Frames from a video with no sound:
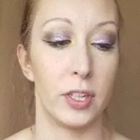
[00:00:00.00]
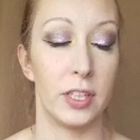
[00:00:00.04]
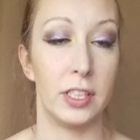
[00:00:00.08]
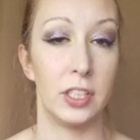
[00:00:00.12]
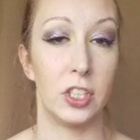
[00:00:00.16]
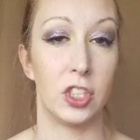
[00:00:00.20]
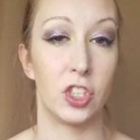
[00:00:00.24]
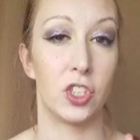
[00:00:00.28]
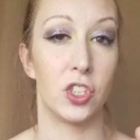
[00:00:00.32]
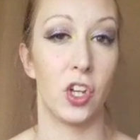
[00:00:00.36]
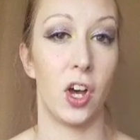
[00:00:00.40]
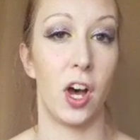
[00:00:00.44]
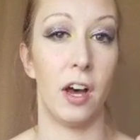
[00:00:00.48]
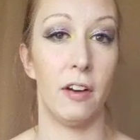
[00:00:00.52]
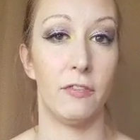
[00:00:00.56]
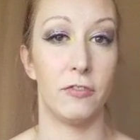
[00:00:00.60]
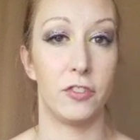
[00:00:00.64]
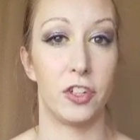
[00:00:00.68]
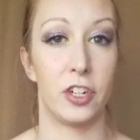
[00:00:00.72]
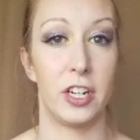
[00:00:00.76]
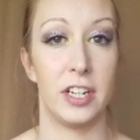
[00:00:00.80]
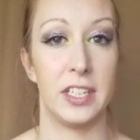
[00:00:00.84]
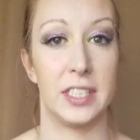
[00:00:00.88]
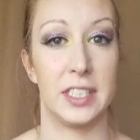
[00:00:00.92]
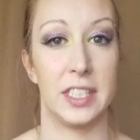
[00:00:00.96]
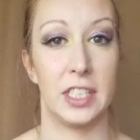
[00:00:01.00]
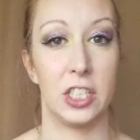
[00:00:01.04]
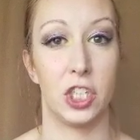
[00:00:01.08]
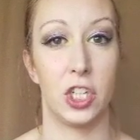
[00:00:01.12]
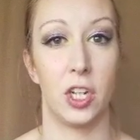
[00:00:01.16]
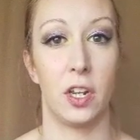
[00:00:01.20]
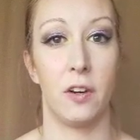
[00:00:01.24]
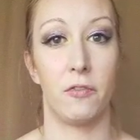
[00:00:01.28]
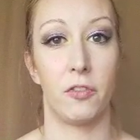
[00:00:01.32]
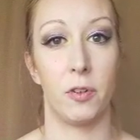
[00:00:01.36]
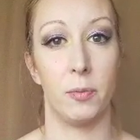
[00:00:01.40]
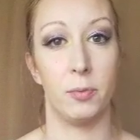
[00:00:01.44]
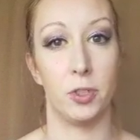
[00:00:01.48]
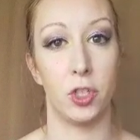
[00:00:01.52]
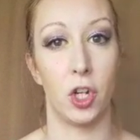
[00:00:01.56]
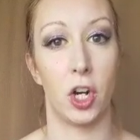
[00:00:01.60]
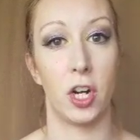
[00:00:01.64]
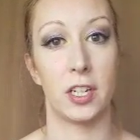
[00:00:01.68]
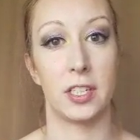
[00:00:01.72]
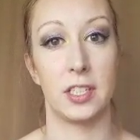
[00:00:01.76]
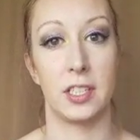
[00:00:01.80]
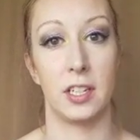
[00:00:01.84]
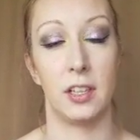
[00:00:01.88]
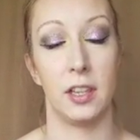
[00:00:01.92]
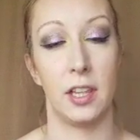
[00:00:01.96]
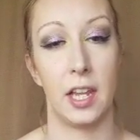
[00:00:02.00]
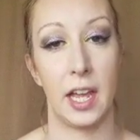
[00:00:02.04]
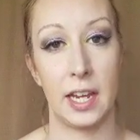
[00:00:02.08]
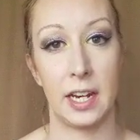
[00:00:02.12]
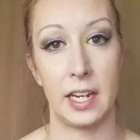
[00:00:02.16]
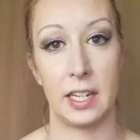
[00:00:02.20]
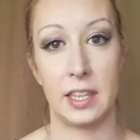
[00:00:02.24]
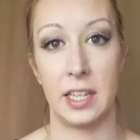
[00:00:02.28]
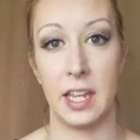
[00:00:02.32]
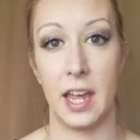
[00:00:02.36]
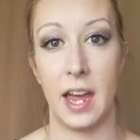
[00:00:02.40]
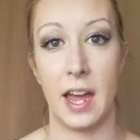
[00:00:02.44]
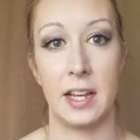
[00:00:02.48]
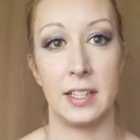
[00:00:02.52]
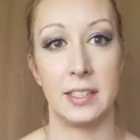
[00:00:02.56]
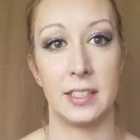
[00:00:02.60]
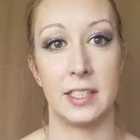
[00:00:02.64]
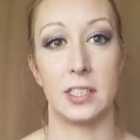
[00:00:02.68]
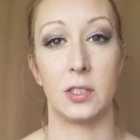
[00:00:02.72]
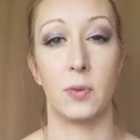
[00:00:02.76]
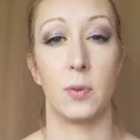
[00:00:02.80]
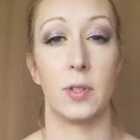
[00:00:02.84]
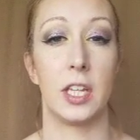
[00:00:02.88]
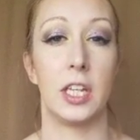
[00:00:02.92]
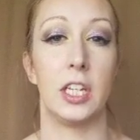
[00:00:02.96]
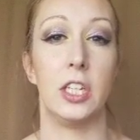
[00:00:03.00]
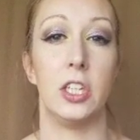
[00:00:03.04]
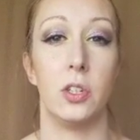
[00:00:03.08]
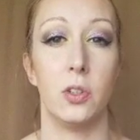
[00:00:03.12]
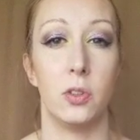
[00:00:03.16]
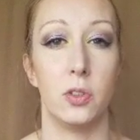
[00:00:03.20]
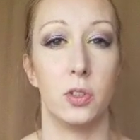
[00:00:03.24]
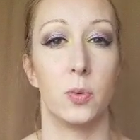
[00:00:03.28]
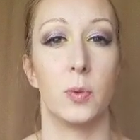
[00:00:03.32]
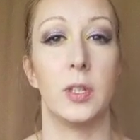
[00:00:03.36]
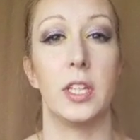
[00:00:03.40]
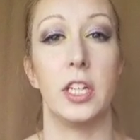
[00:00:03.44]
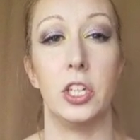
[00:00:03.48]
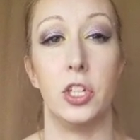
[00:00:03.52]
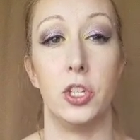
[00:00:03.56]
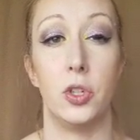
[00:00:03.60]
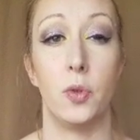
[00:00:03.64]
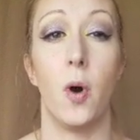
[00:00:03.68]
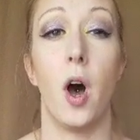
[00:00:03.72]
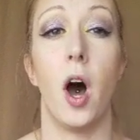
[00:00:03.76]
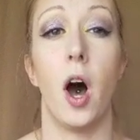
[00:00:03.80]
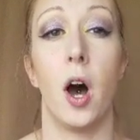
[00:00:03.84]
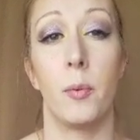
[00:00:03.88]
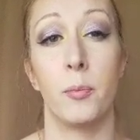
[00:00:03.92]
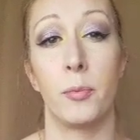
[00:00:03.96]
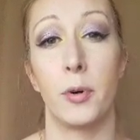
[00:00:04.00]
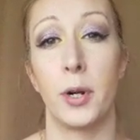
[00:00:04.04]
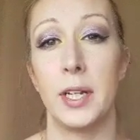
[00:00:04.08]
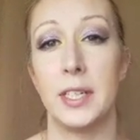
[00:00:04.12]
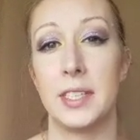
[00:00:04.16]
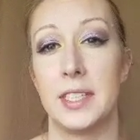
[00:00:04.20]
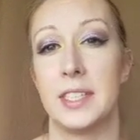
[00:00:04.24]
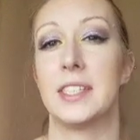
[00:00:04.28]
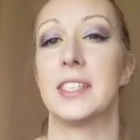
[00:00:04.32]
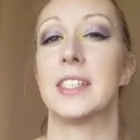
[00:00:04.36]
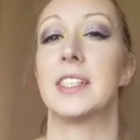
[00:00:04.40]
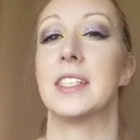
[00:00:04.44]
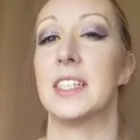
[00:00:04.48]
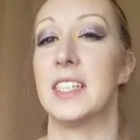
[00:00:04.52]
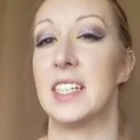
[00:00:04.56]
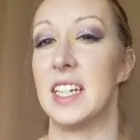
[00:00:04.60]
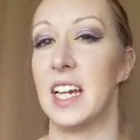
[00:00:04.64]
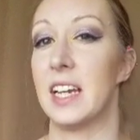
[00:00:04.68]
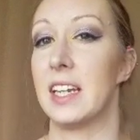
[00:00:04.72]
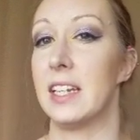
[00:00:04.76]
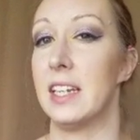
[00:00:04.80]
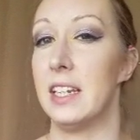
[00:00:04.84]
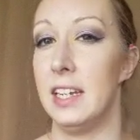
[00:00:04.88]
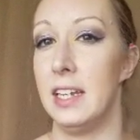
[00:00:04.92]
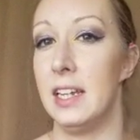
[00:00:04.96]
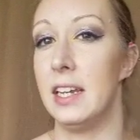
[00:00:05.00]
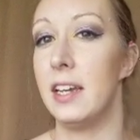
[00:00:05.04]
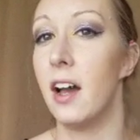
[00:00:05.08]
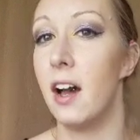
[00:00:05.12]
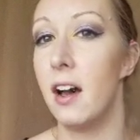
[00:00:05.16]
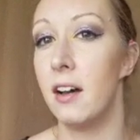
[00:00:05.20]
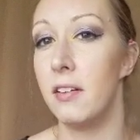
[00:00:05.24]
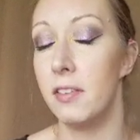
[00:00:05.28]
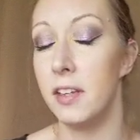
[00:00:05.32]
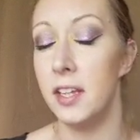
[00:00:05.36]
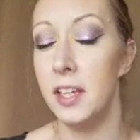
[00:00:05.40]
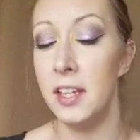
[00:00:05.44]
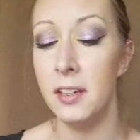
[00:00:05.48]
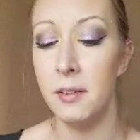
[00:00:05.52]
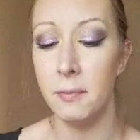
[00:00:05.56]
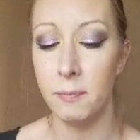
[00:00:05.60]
soft transition from dark to light at the ends. That's what they use when they do ombres. It's the technique of it.